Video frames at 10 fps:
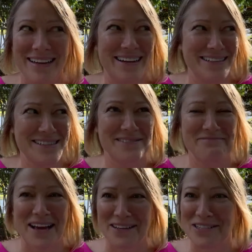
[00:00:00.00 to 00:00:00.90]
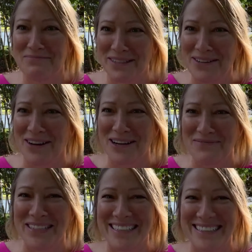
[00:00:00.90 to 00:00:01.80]
And it's actually been a hot
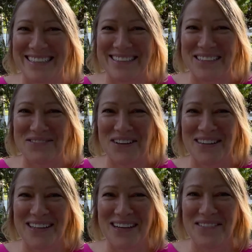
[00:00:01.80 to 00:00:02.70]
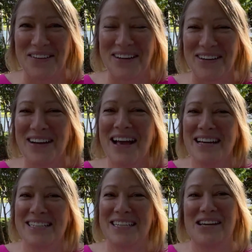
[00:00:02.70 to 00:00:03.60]
minute since I've gone live here
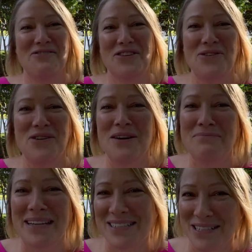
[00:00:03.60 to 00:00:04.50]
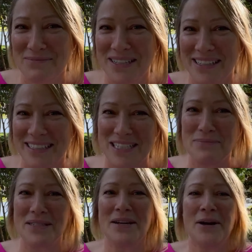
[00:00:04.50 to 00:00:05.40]
to give you amazing marketing
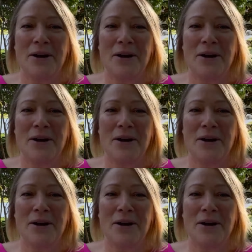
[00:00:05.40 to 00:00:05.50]
tips.